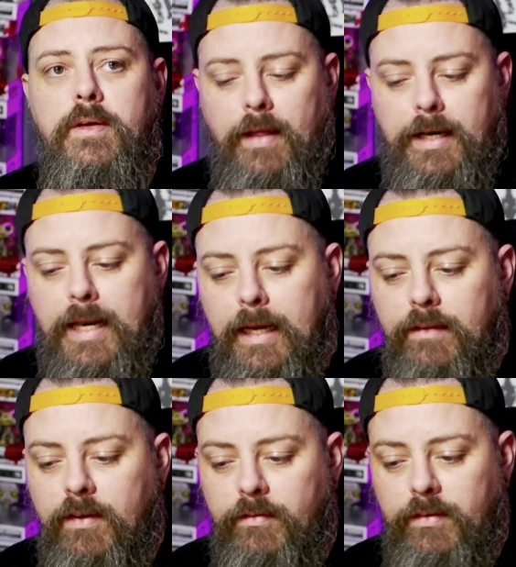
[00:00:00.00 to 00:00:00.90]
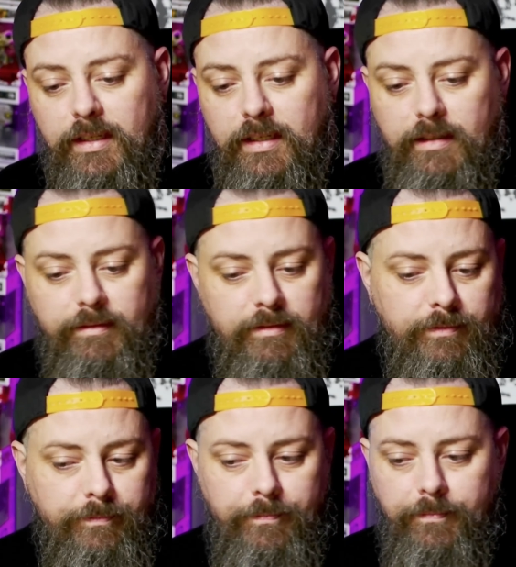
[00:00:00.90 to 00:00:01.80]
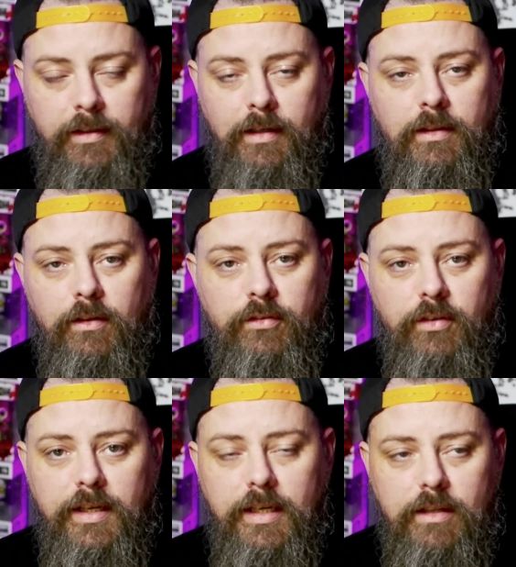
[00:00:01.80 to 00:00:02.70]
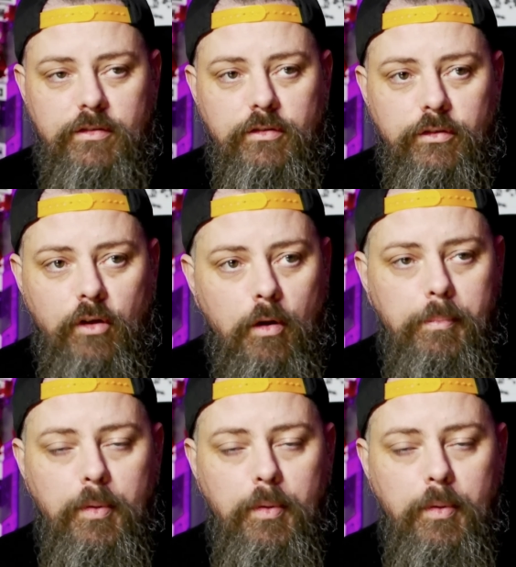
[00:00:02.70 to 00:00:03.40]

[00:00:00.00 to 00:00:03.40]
And that negativity, I'd like to say it needs to stop,